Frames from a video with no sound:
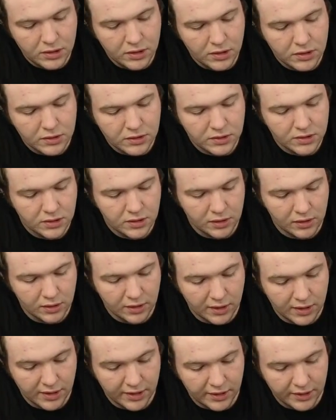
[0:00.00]
Just
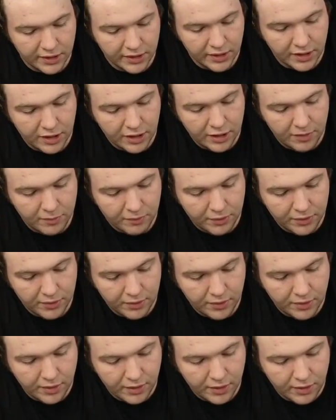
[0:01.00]
lining it up,
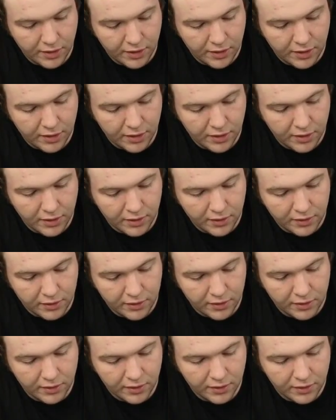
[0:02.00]

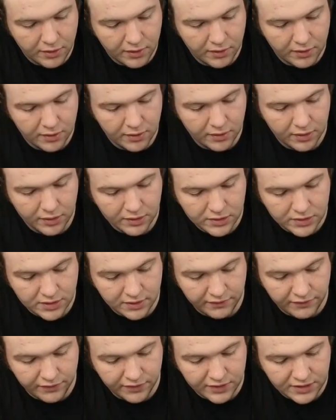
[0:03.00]
and let's see,
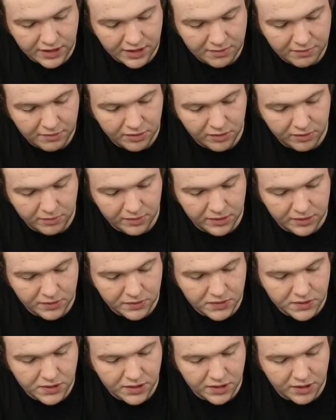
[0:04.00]
for a 10 millimeter
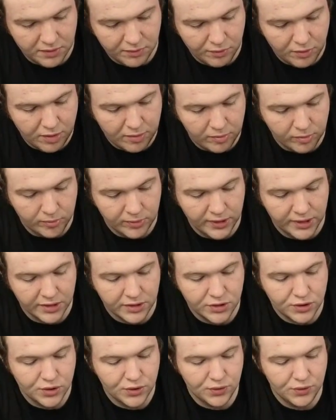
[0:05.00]
city, probably a
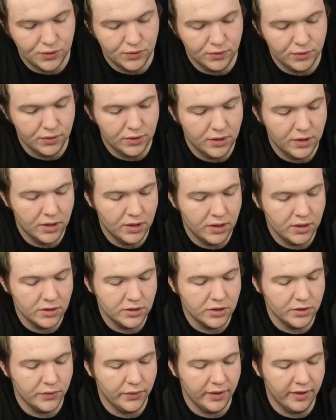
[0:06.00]
2
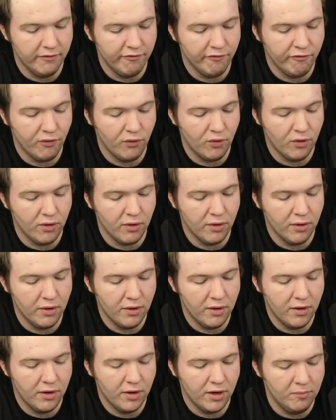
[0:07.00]
to a 4
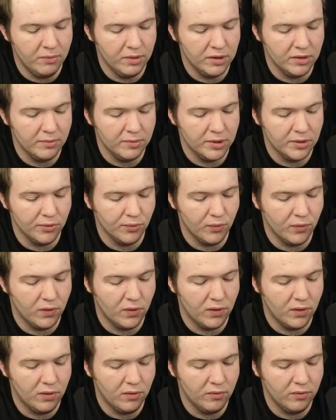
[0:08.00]
millimeter
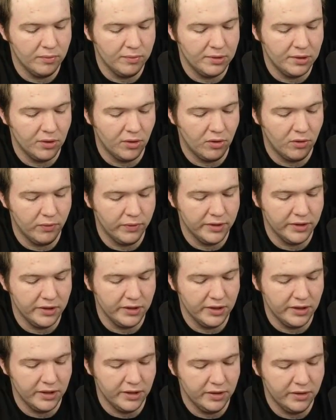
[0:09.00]
wall would be all we'd
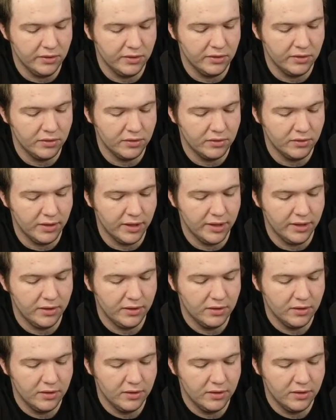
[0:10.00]
need, right?